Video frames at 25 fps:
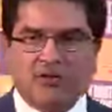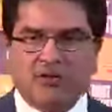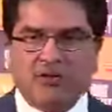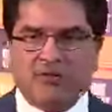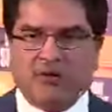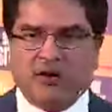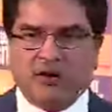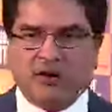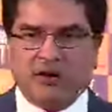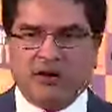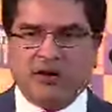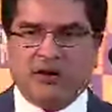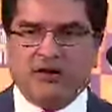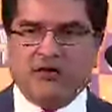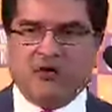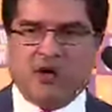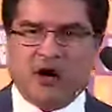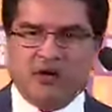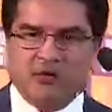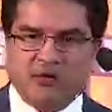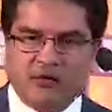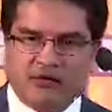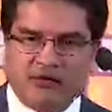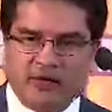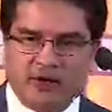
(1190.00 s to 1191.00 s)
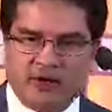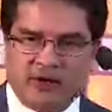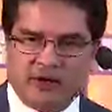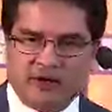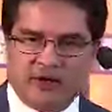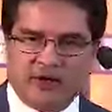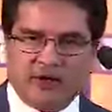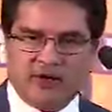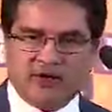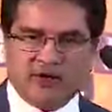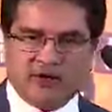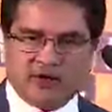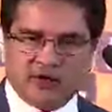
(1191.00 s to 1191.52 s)
Warren
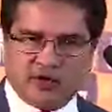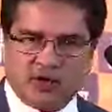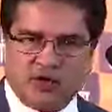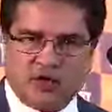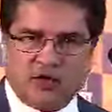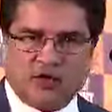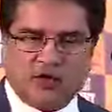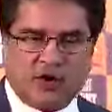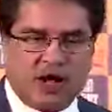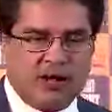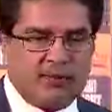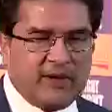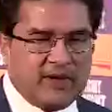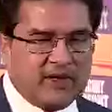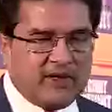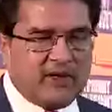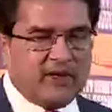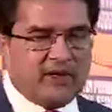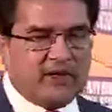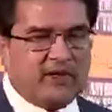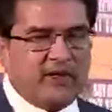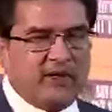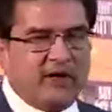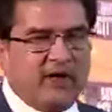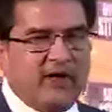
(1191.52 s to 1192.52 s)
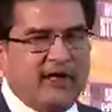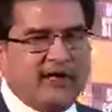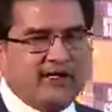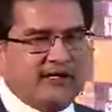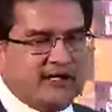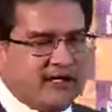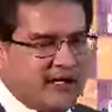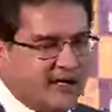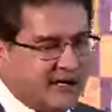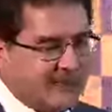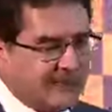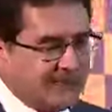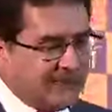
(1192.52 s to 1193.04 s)
Buffett show,
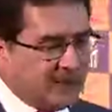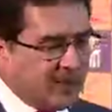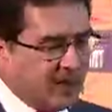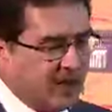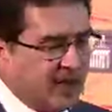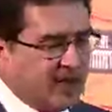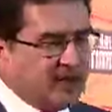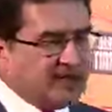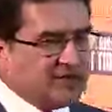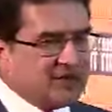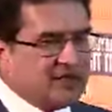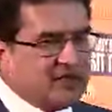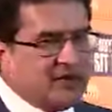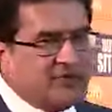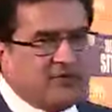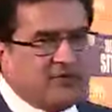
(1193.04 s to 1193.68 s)
AGM, and you see the